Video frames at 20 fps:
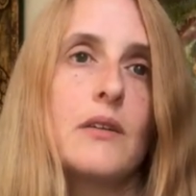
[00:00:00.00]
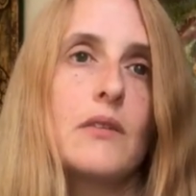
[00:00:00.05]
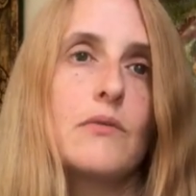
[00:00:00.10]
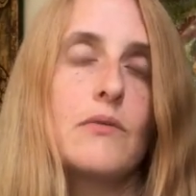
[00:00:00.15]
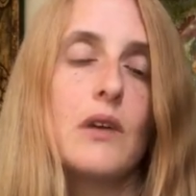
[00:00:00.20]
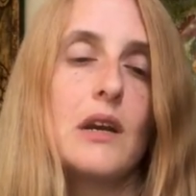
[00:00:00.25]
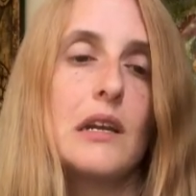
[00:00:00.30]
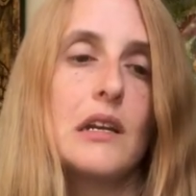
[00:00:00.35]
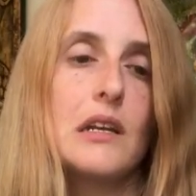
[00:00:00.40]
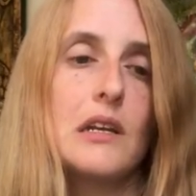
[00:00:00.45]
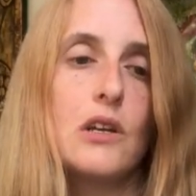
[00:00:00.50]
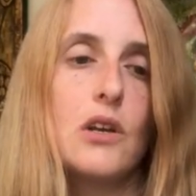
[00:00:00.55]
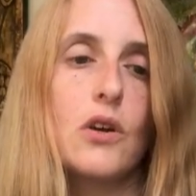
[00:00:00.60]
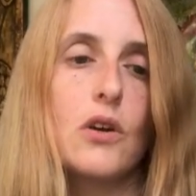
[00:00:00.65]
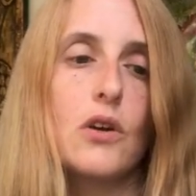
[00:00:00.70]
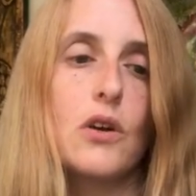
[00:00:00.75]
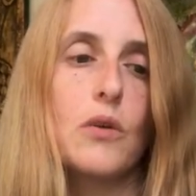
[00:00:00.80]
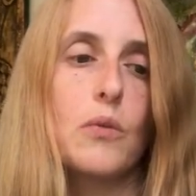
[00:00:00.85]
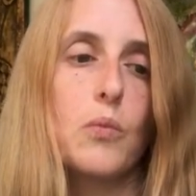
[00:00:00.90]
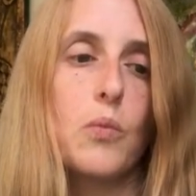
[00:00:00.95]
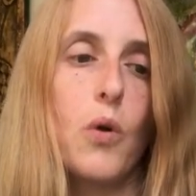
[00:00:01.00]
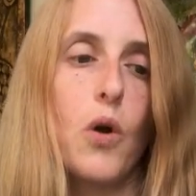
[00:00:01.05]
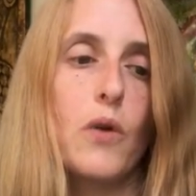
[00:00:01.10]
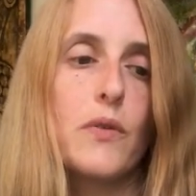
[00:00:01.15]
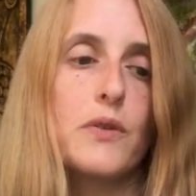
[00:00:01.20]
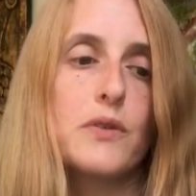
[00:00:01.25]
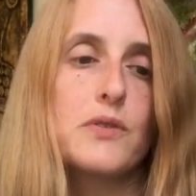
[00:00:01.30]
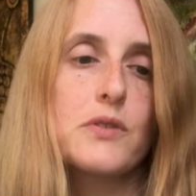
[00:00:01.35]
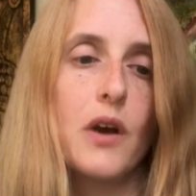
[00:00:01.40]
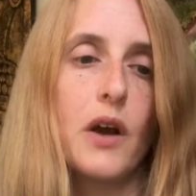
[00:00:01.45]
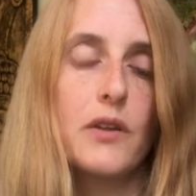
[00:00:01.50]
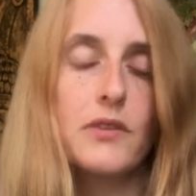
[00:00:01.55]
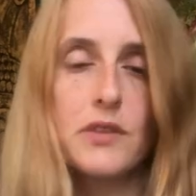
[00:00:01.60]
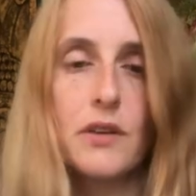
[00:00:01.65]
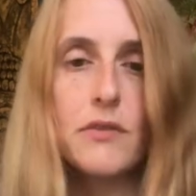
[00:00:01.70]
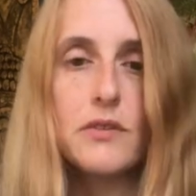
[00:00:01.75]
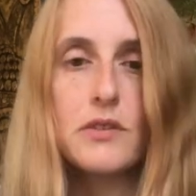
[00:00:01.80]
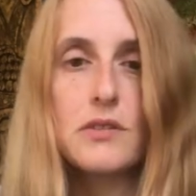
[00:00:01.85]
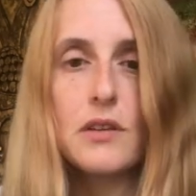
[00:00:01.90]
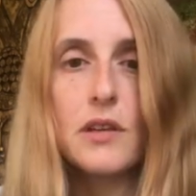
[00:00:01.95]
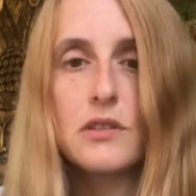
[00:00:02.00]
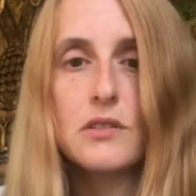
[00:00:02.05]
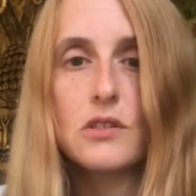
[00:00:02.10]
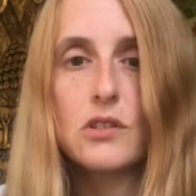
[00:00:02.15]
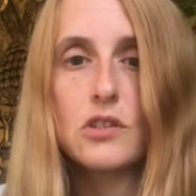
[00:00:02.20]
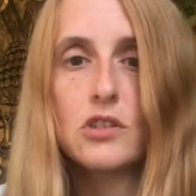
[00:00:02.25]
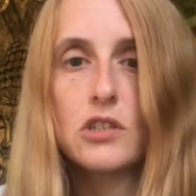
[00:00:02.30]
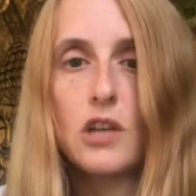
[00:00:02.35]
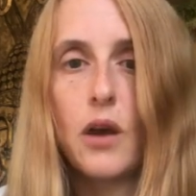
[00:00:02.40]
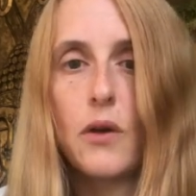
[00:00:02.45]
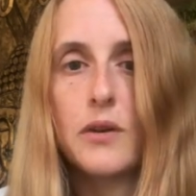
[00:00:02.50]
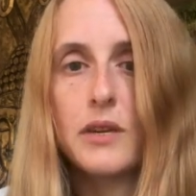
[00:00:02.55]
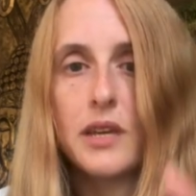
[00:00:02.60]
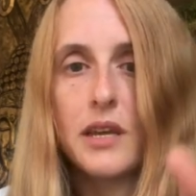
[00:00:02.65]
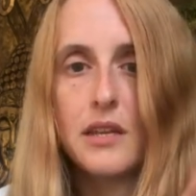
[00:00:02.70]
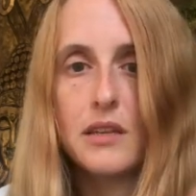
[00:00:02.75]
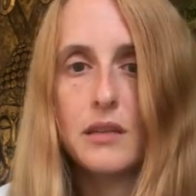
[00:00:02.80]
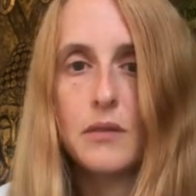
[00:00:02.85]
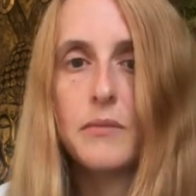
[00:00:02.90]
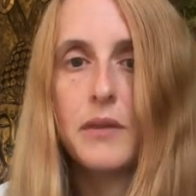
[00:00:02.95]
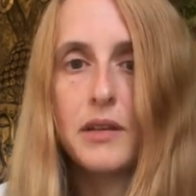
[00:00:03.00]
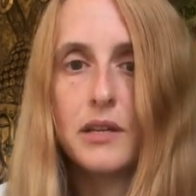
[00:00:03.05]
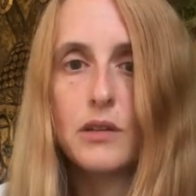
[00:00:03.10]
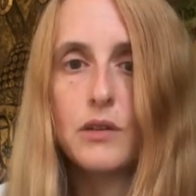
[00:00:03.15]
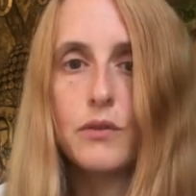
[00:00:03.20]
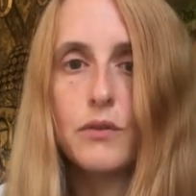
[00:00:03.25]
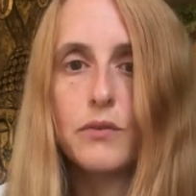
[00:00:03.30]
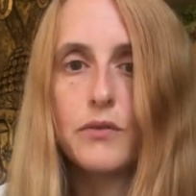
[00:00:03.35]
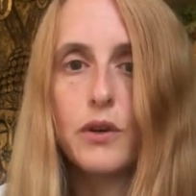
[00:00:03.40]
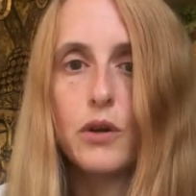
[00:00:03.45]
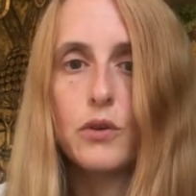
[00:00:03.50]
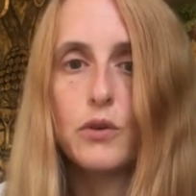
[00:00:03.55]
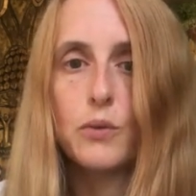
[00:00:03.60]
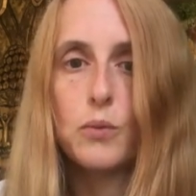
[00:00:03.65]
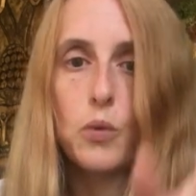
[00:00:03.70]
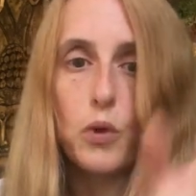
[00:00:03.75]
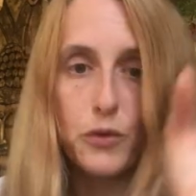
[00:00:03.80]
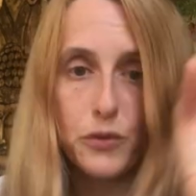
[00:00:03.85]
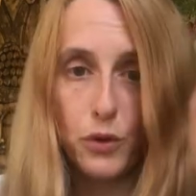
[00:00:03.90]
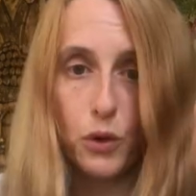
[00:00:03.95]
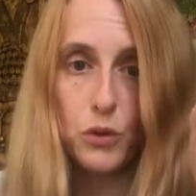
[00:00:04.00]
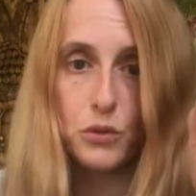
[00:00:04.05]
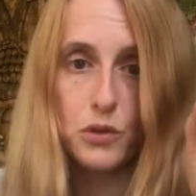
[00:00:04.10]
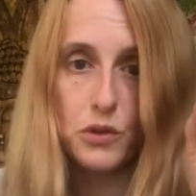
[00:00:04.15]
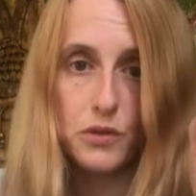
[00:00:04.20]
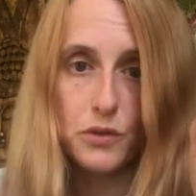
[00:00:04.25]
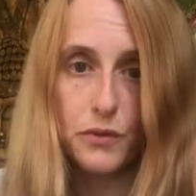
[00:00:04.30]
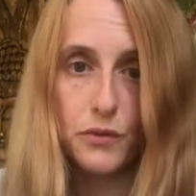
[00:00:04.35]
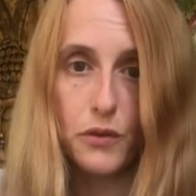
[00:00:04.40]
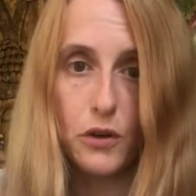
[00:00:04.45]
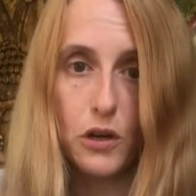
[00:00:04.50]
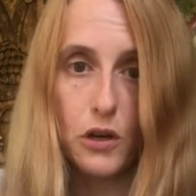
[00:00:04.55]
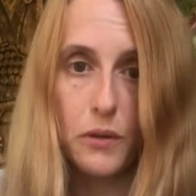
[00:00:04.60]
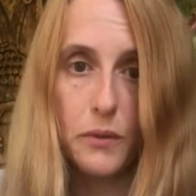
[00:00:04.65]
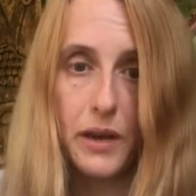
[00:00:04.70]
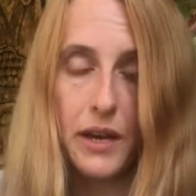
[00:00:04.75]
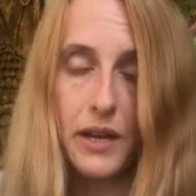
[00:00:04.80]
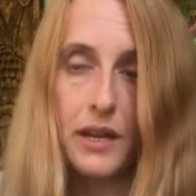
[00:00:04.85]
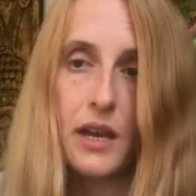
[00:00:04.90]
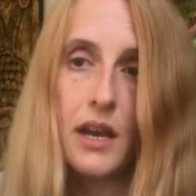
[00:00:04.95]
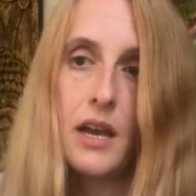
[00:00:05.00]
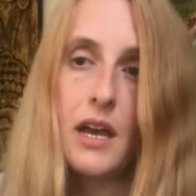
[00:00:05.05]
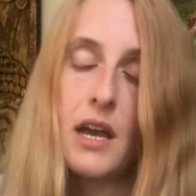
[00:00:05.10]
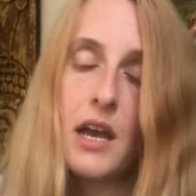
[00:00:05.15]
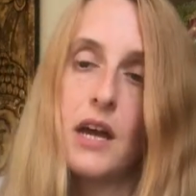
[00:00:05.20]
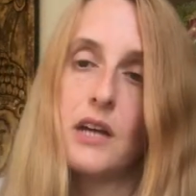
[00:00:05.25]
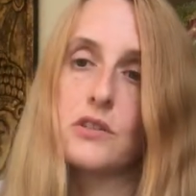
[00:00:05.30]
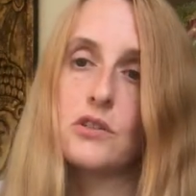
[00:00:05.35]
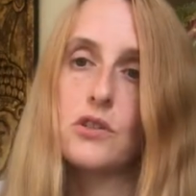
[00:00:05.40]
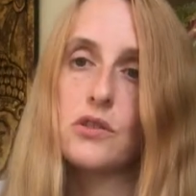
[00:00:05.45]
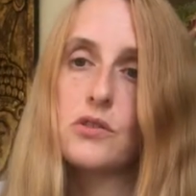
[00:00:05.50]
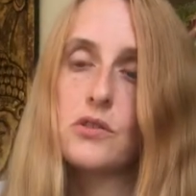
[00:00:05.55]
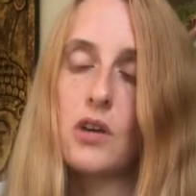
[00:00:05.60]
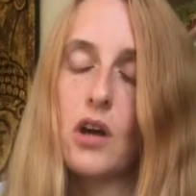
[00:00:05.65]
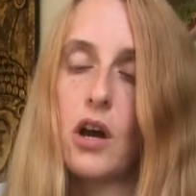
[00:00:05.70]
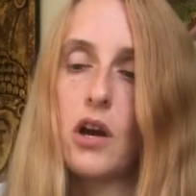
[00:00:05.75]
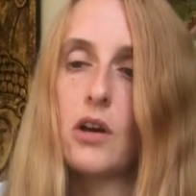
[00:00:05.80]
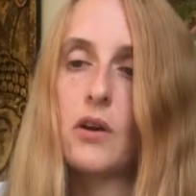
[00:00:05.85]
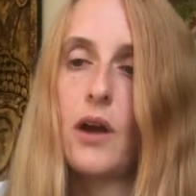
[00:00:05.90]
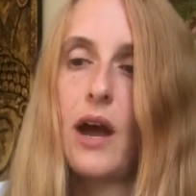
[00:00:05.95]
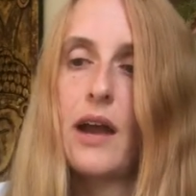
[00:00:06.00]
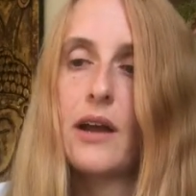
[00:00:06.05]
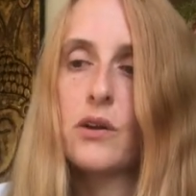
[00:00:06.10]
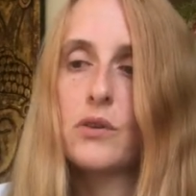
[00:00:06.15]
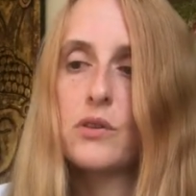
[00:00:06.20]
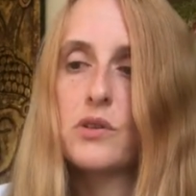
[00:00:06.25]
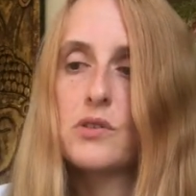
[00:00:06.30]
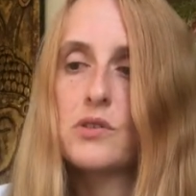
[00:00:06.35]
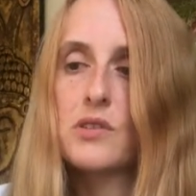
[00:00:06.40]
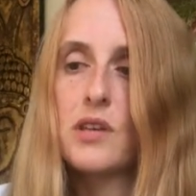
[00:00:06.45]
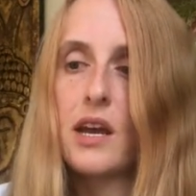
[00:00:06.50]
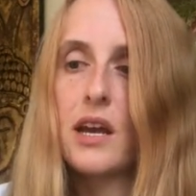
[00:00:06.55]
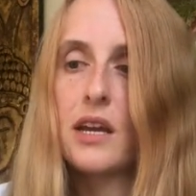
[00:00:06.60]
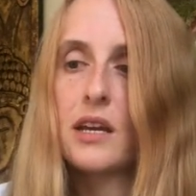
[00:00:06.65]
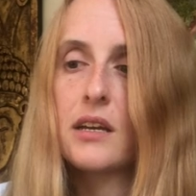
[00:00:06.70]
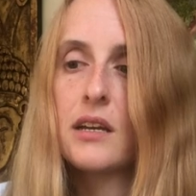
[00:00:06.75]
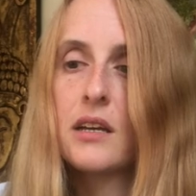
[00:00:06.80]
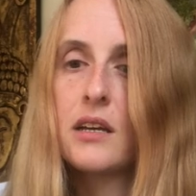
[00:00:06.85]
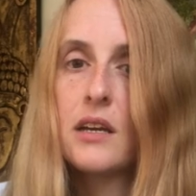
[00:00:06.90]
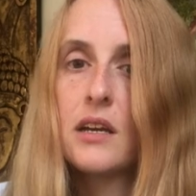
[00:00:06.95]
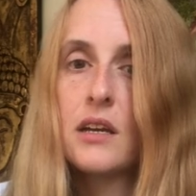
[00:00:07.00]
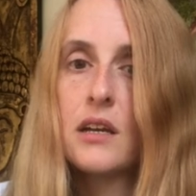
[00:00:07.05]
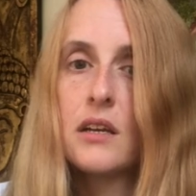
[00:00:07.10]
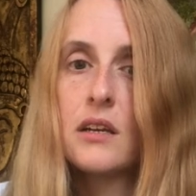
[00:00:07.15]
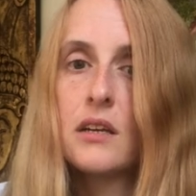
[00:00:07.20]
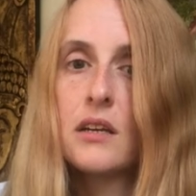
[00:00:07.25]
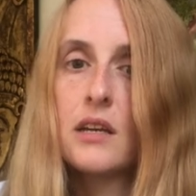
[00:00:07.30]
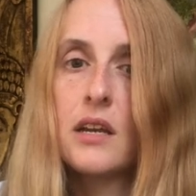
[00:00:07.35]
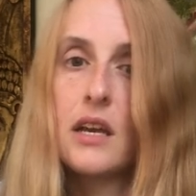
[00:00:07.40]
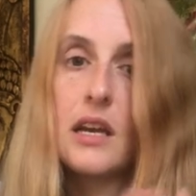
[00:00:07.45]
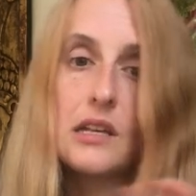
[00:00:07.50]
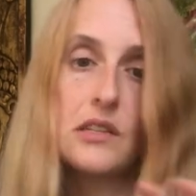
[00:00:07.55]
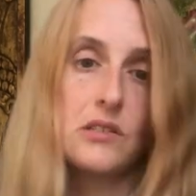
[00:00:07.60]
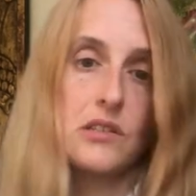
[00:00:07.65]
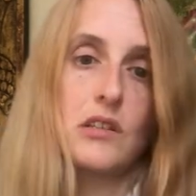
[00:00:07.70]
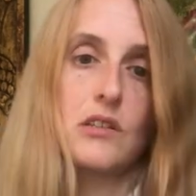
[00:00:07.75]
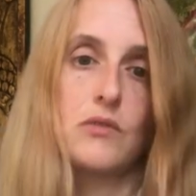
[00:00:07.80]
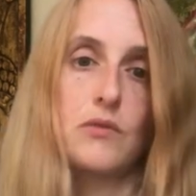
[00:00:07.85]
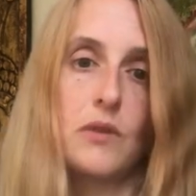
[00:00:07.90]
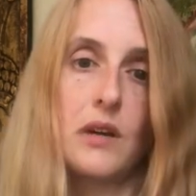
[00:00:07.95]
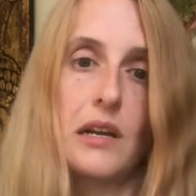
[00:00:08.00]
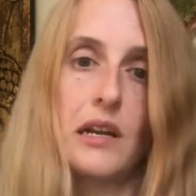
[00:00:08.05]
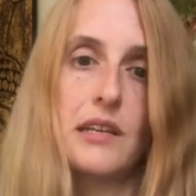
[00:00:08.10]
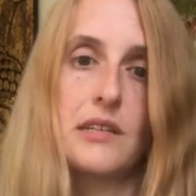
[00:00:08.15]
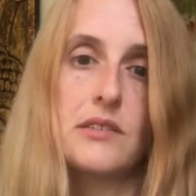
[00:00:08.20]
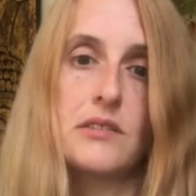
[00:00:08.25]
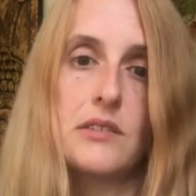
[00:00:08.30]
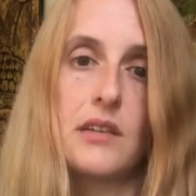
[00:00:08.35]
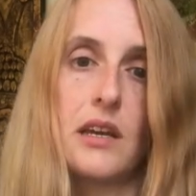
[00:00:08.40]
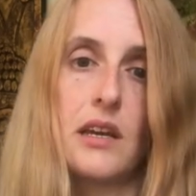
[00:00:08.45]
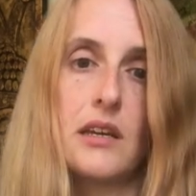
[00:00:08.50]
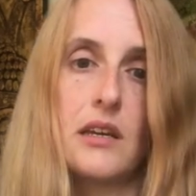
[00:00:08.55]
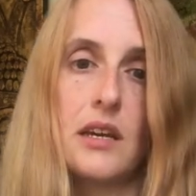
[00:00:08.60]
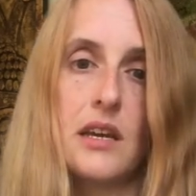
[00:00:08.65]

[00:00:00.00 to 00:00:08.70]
look at what the scientific studies are showing in the medical field and what doctors are following, and just go, hang on a sec, is this realistic?